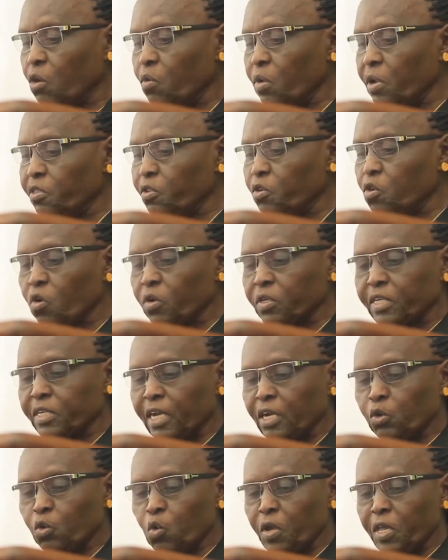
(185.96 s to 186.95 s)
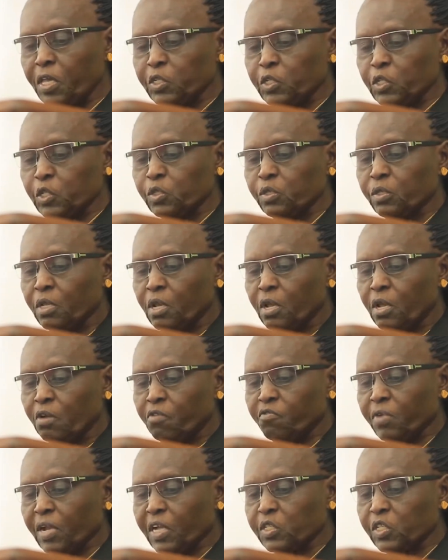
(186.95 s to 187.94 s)
with Dr. Louis
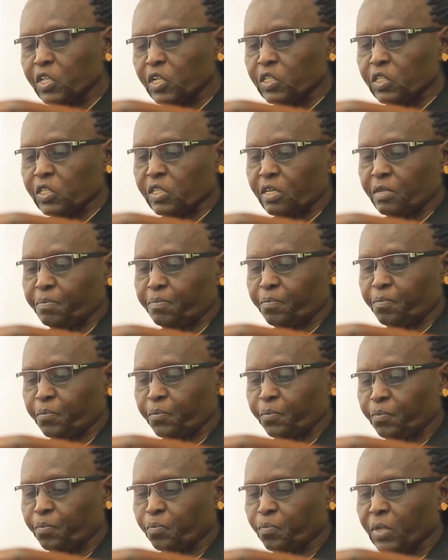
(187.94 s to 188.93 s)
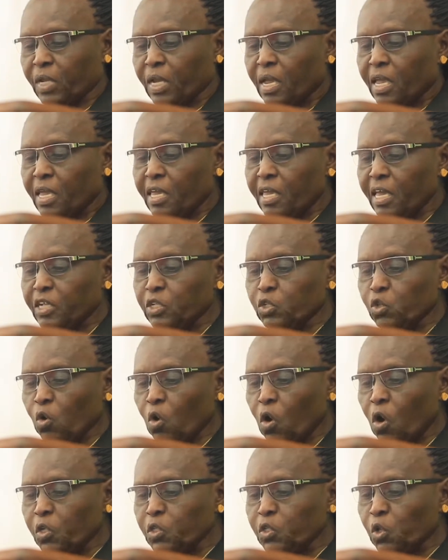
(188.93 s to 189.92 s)
Franceschi. He has
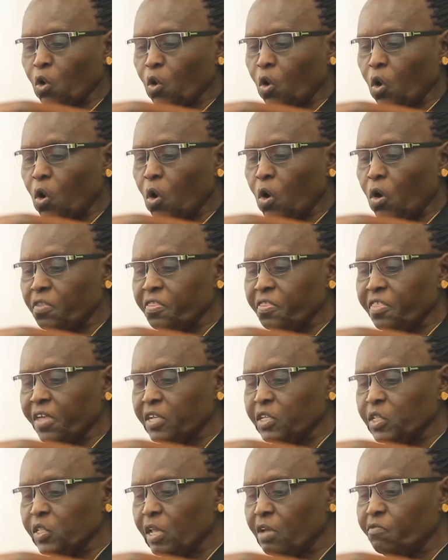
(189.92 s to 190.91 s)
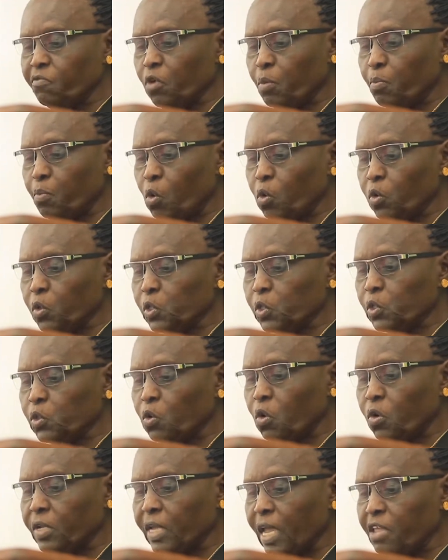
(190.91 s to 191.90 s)
also co-authored several books
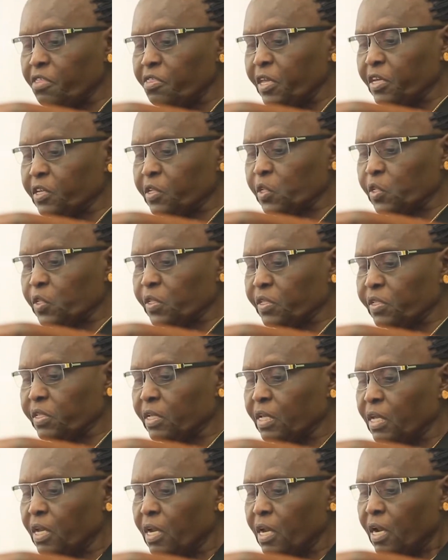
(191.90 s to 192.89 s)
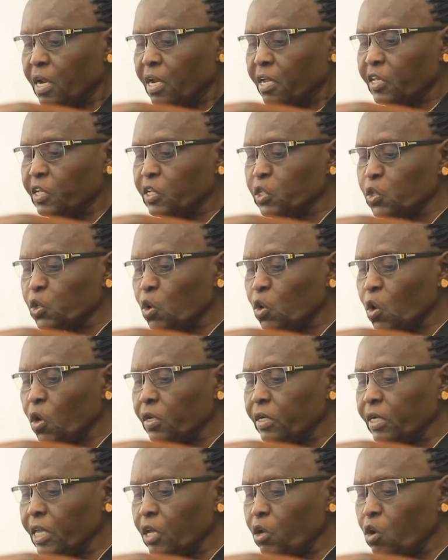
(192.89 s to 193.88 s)
on ethics. His
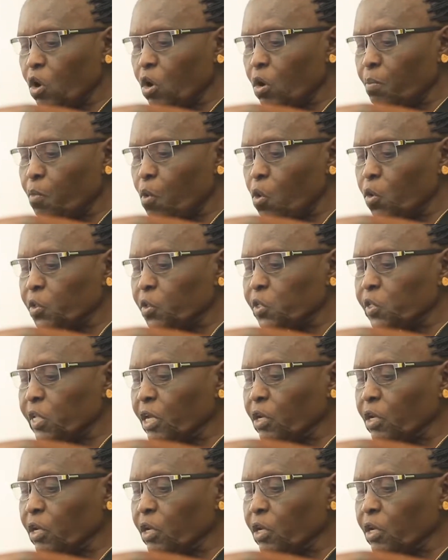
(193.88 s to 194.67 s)
non-legal books